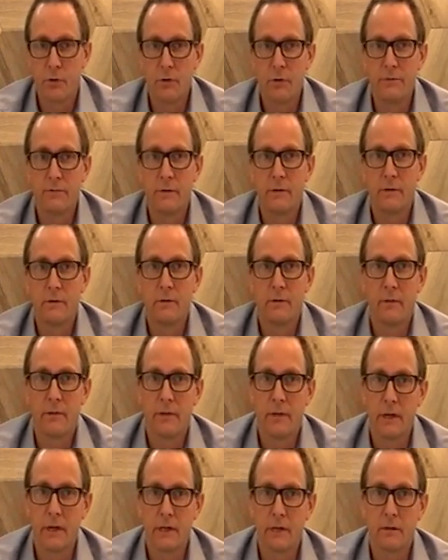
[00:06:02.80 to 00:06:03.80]
proven
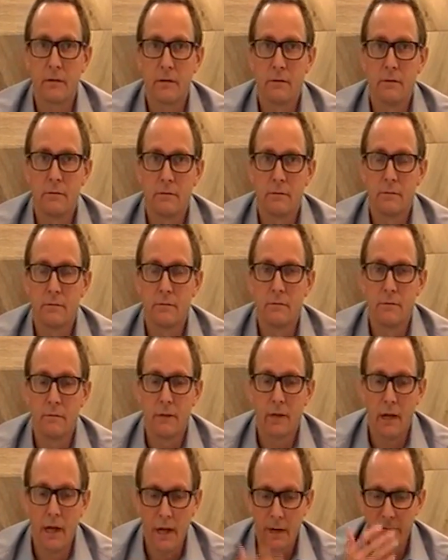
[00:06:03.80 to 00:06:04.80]
that
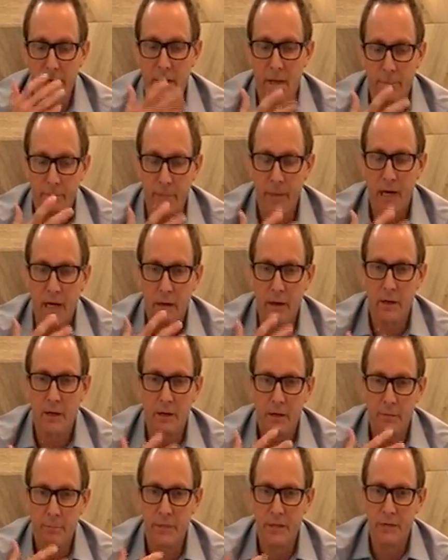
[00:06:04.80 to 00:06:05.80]
having a
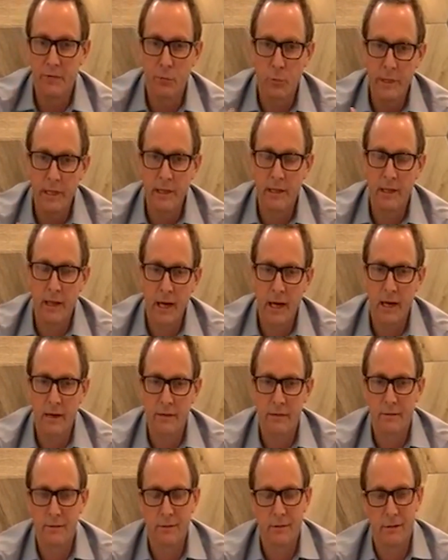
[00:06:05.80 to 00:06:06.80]
barrier between
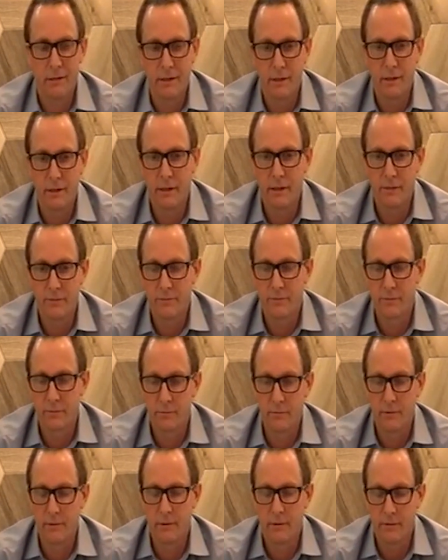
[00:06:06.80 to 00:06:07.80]
that is
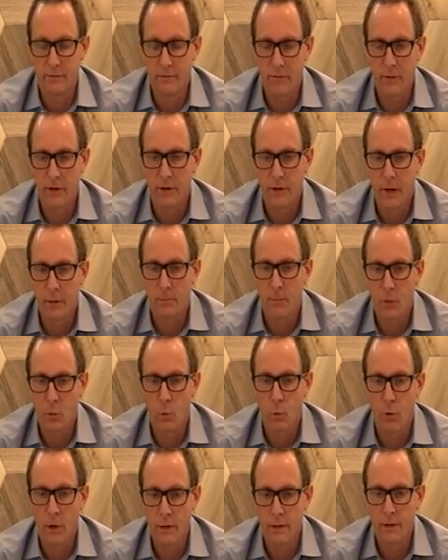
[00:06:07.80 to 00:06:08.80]
the number
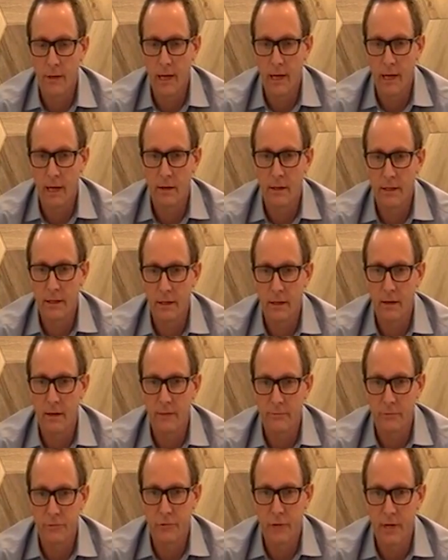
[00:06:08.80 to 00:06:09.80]
one area
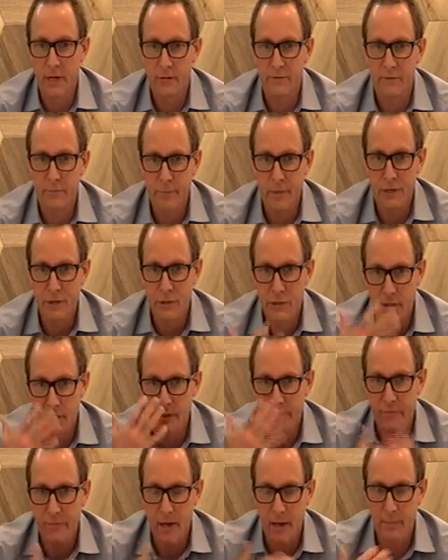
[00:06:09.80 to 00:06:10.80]
of transmission
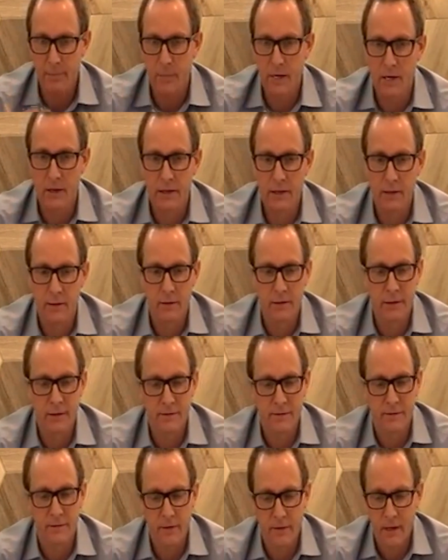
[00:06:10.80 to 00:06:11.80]
if that barrier
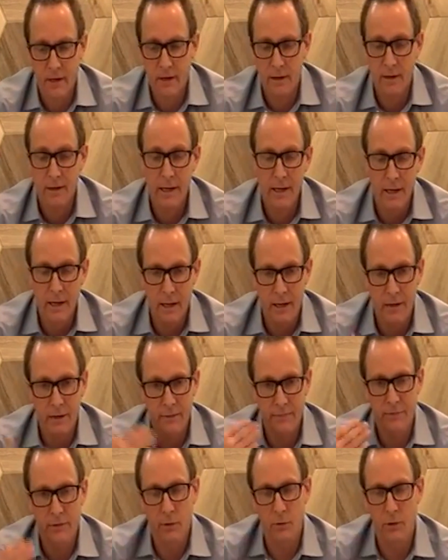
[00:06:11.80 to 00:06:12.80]
isn't there, and
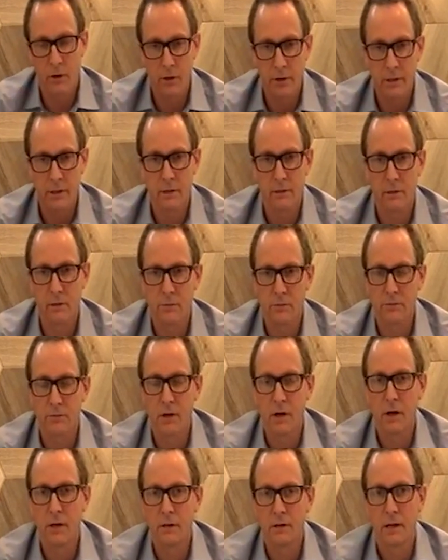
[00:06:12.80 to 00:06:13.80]
if you are in close
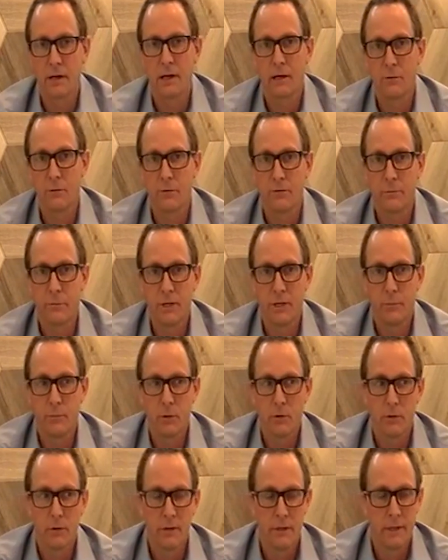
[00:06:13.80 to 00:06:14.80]
contact with
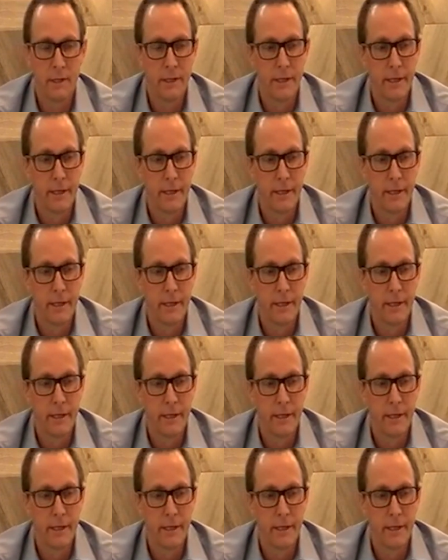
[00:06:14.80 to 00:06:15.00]
people.